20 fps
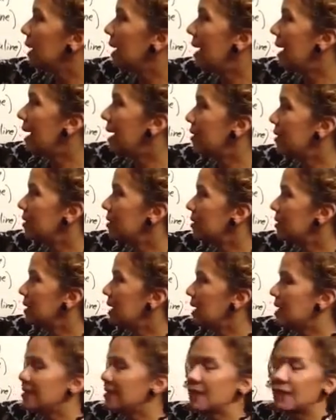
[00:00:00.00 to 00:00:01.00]
and
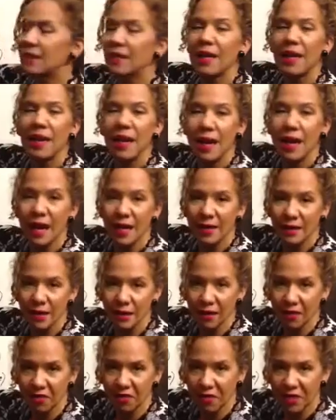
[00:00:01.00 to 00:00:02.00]
as in an
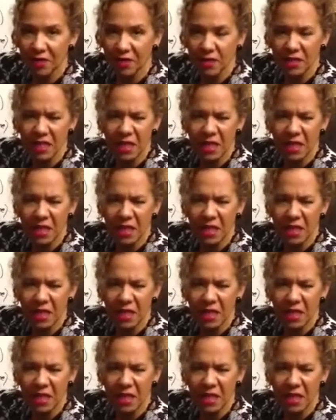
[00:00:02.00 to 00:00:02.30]
elephant.